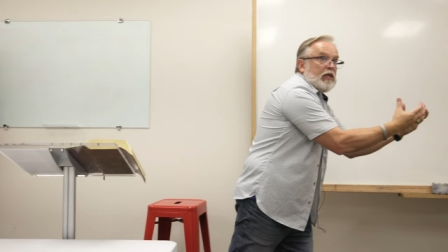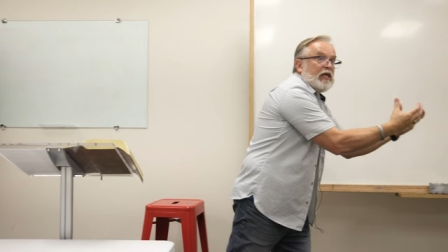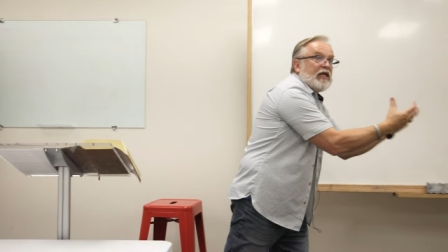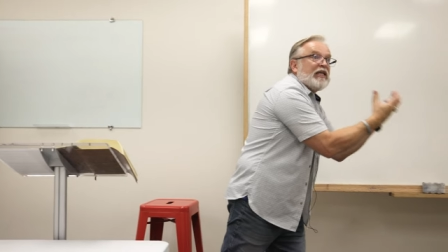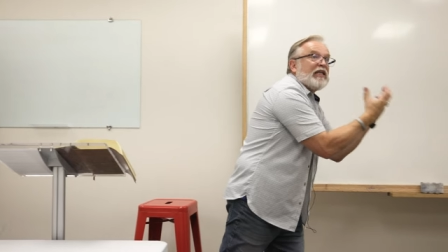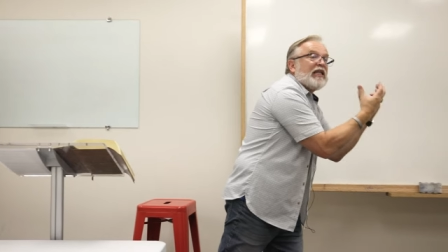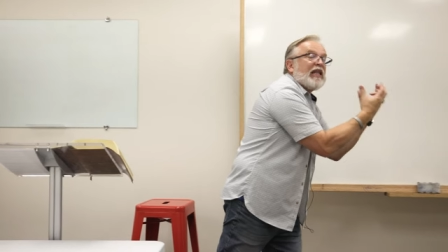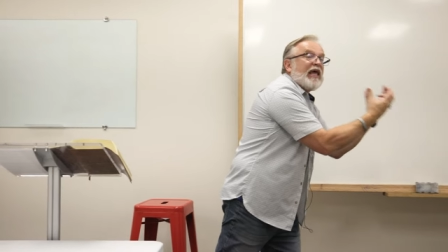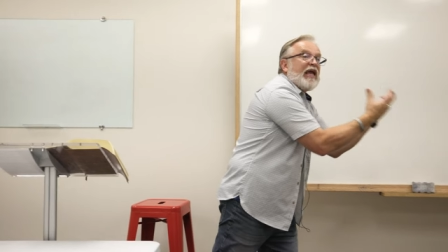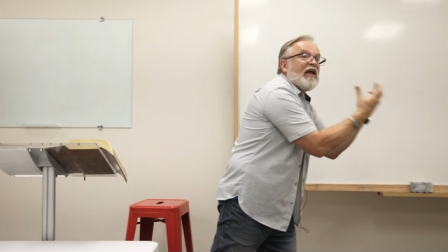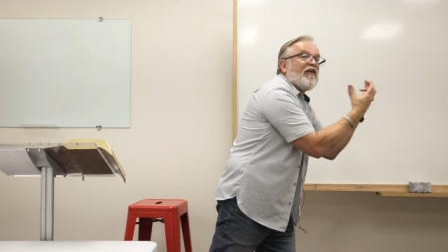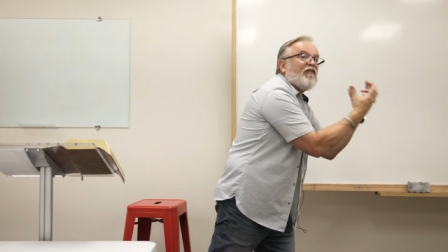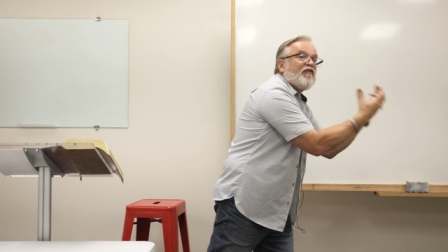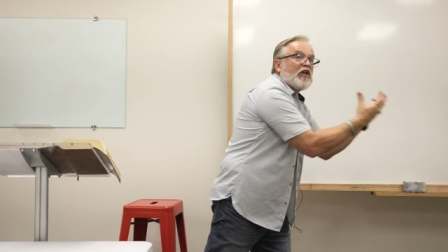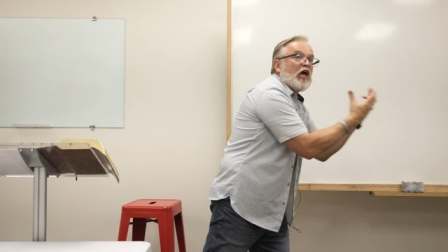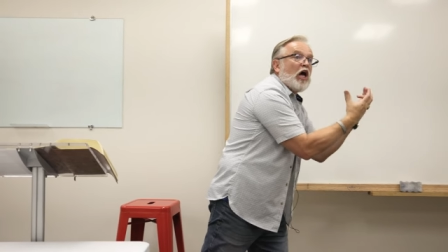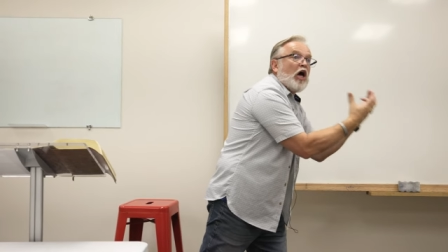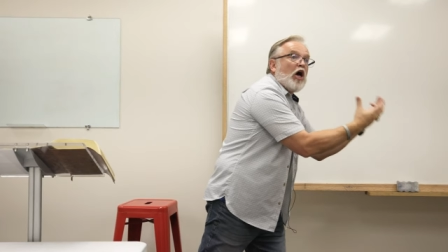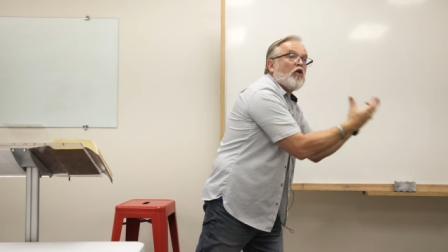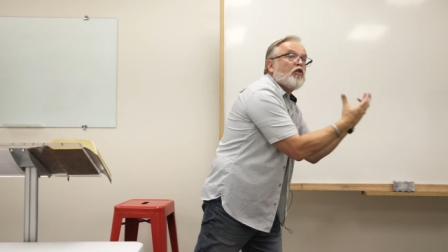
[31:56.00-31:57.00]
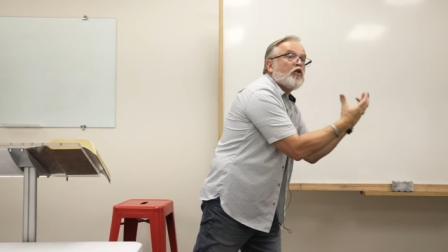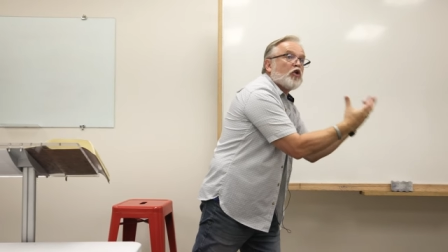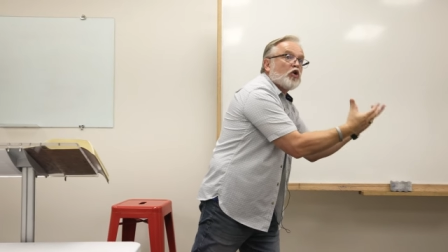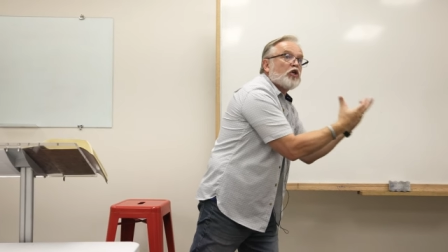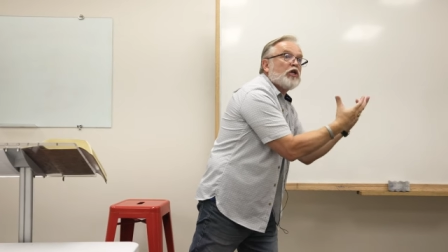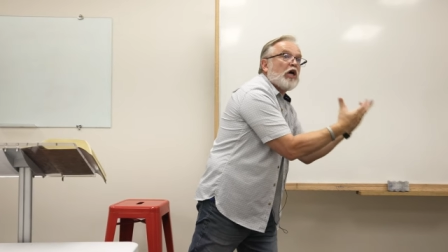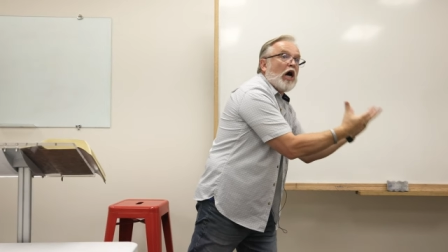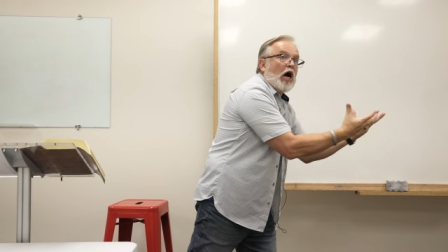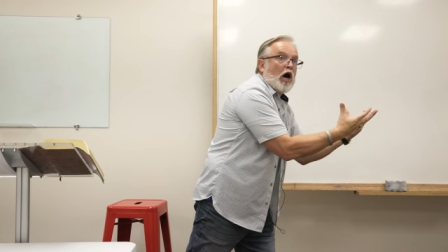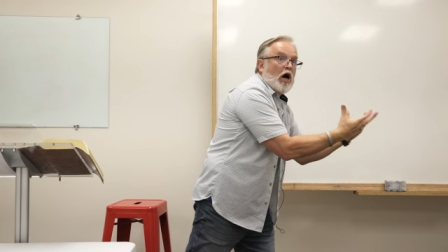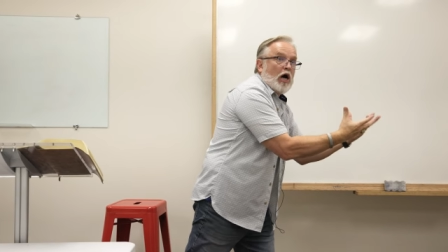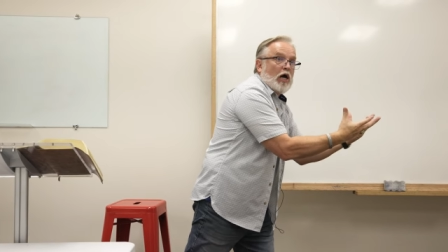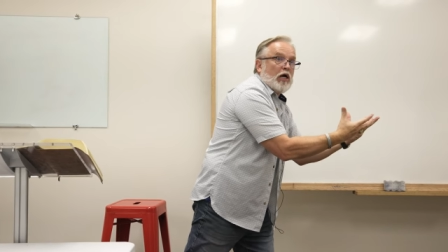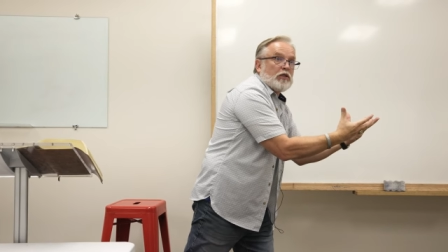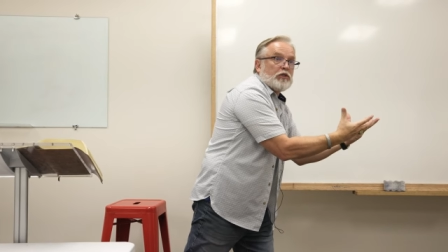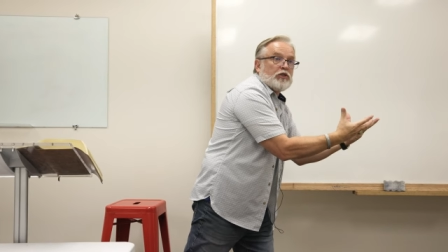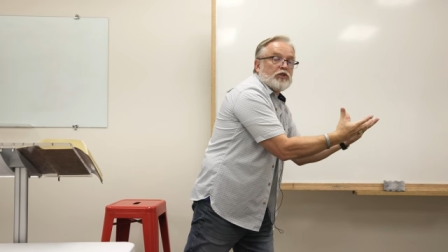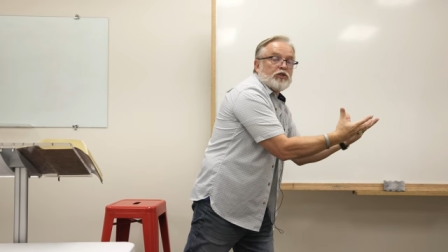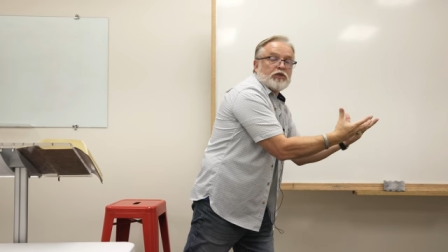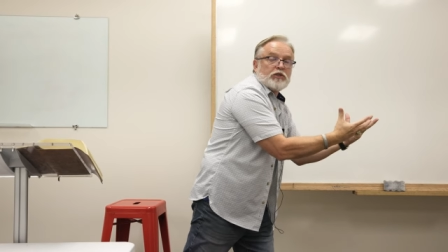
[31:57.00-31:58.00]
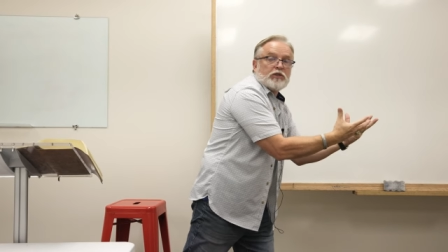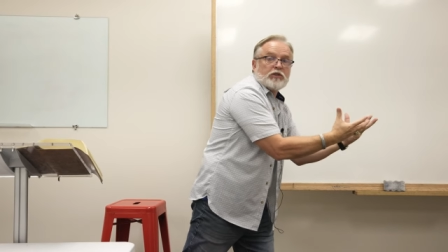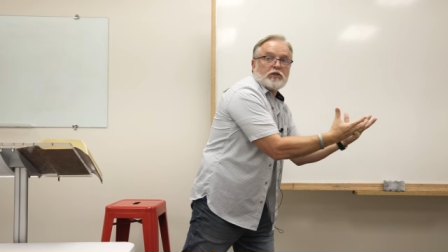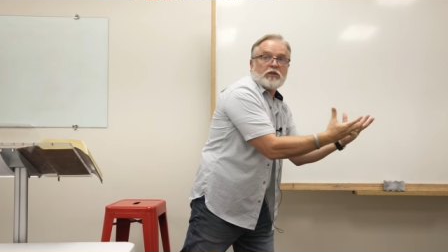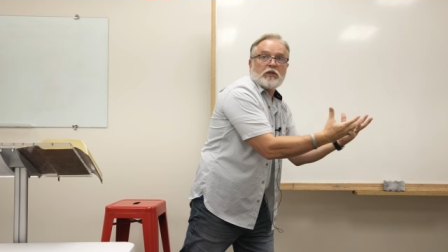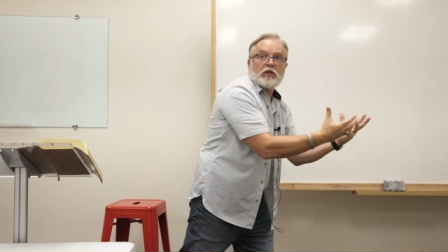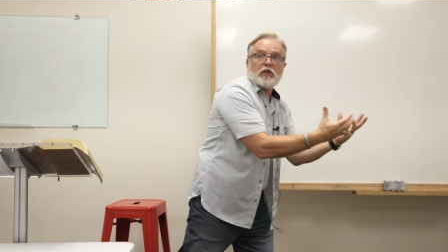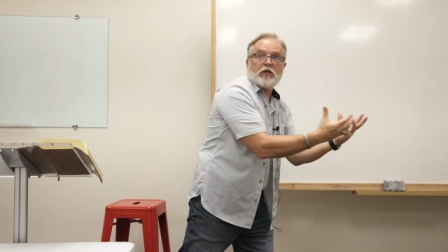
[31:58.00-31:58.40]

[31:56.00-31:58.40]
He left other gods